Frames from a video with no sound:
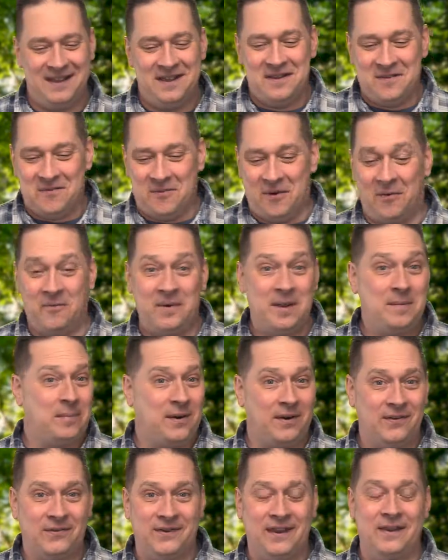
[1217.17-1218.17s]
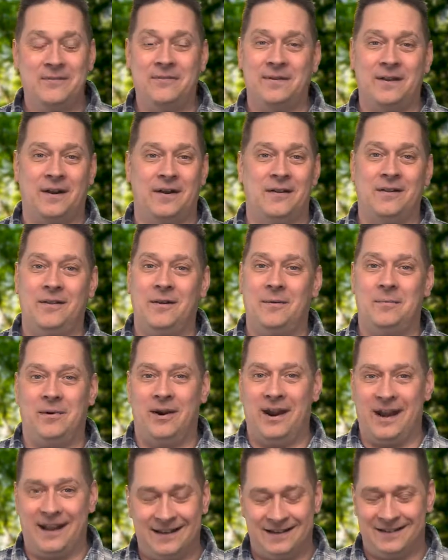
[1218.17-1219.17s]
what we perceive with our little
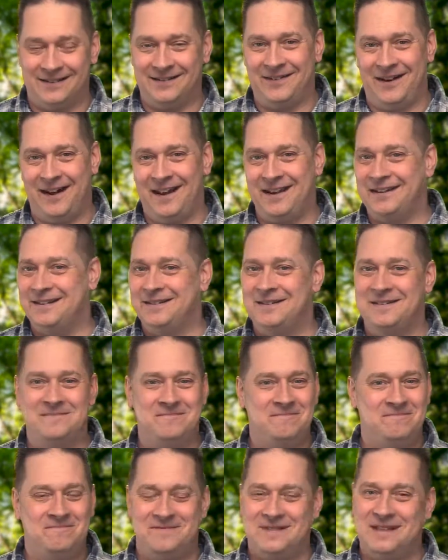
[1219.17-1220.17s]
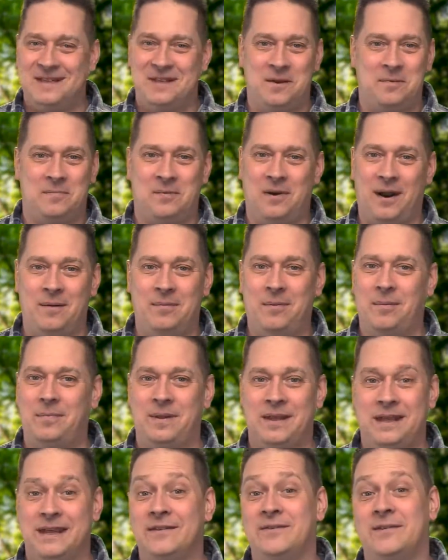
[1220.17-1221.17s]
brain, right? It
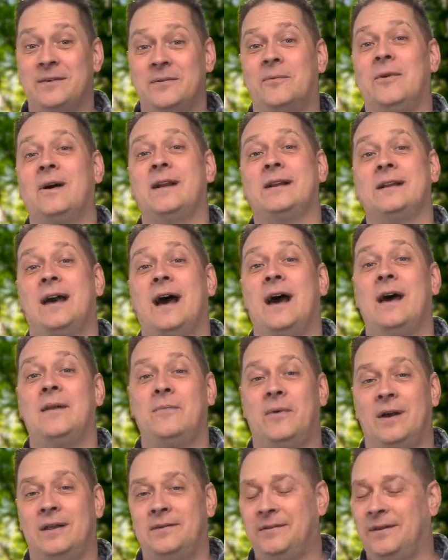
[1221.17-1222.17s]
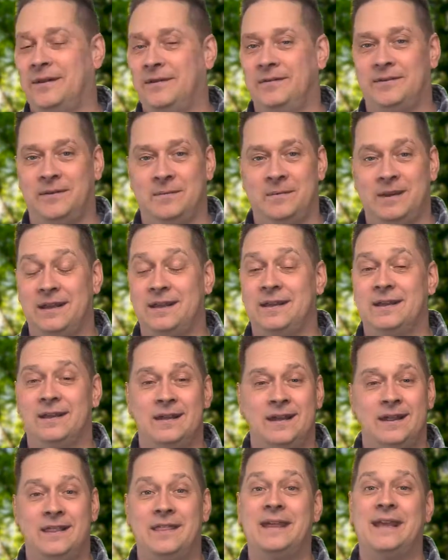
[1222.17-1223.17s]
probably isn't what God wants us to be
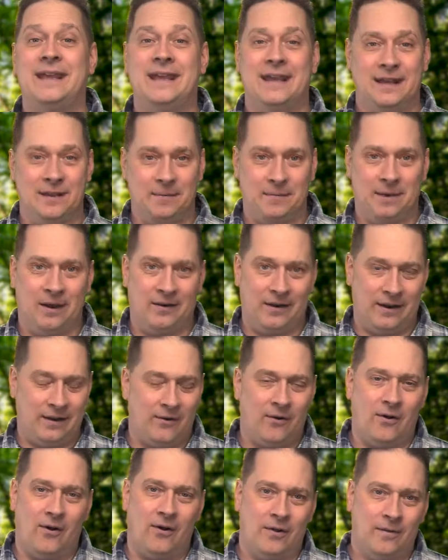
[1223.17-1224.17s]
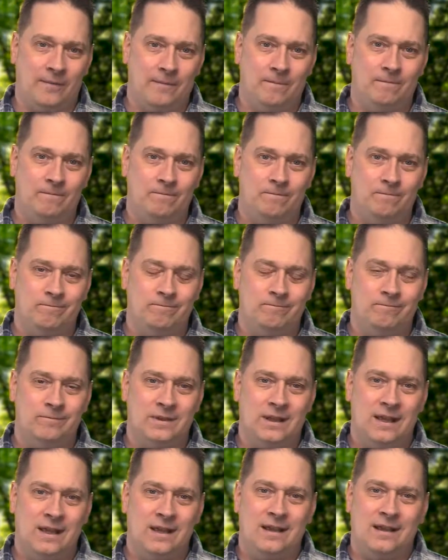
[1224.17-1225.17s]
thinking about at all.
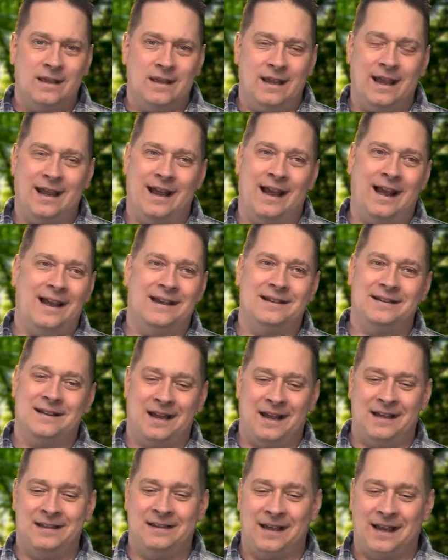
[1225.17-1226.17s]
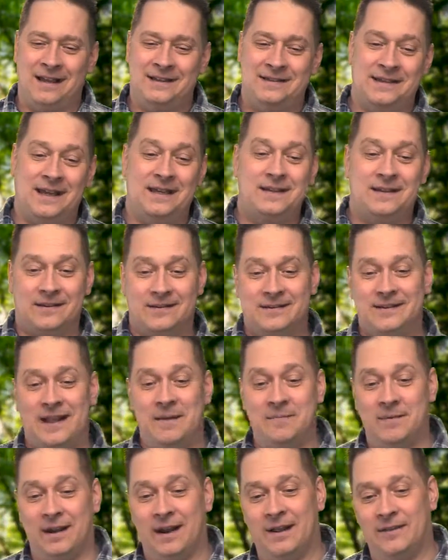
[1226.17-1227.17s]
I, I, I said this
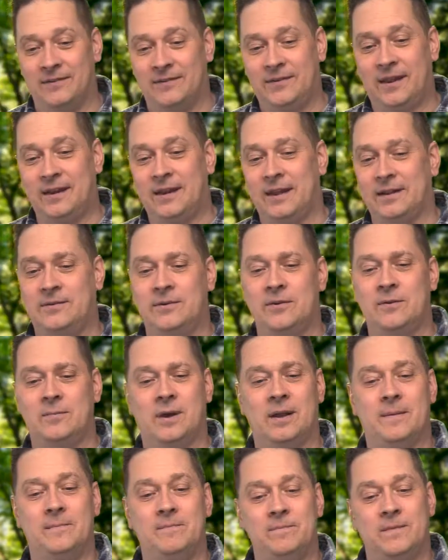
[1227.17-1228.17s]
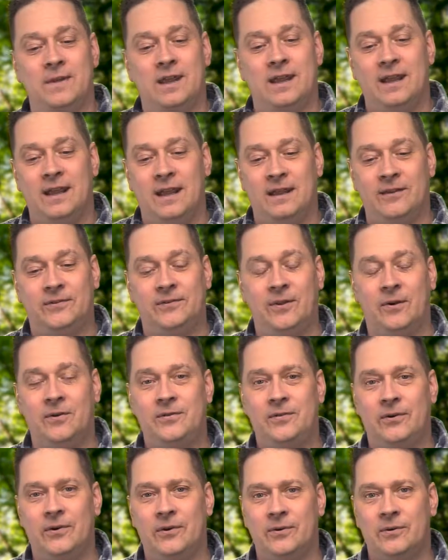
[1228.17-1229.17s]
statement on Sunday too, but it's so
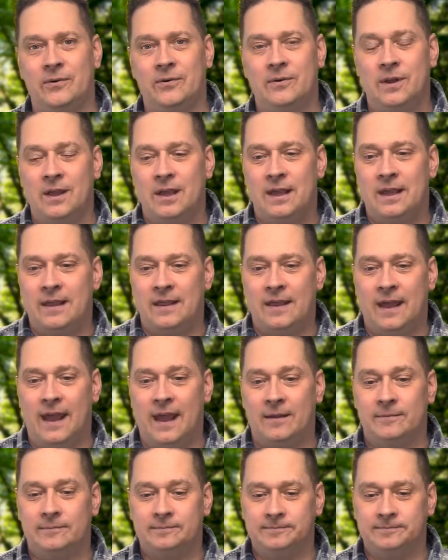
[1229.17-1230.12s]
true that